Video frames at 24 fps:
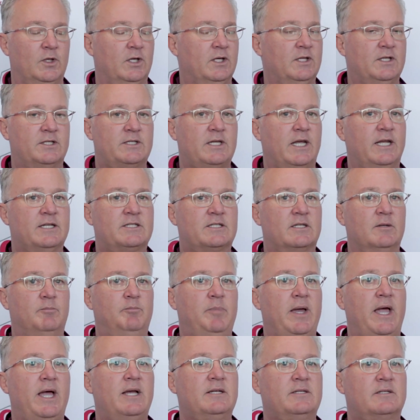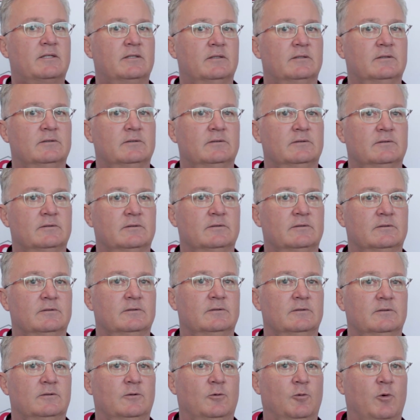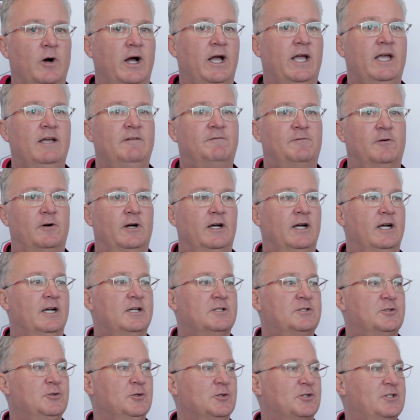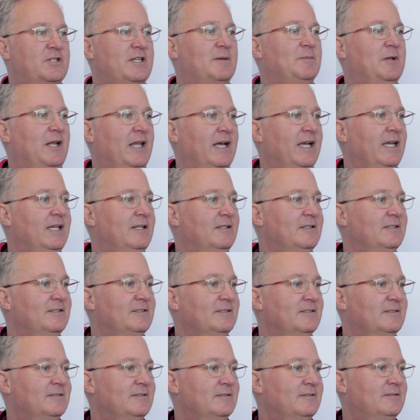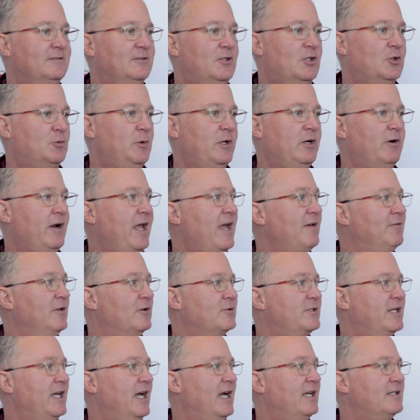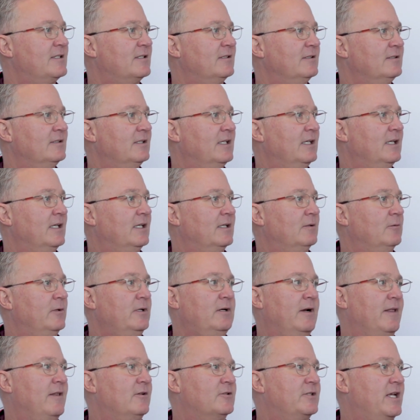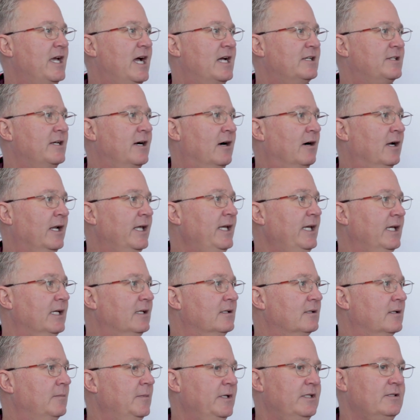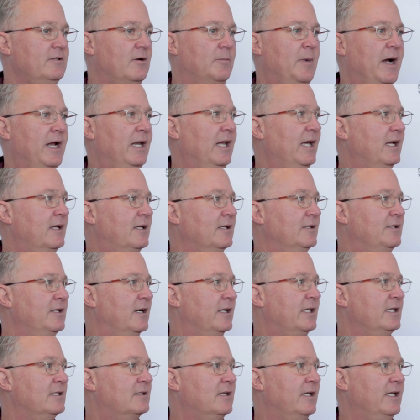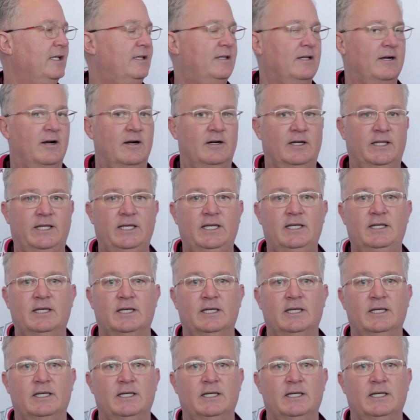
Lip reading: It's the best way for us to assimilate, because we don't have those guys. We don't have those guys in our league. I mean, there's nobody like Kentucky's length in our league.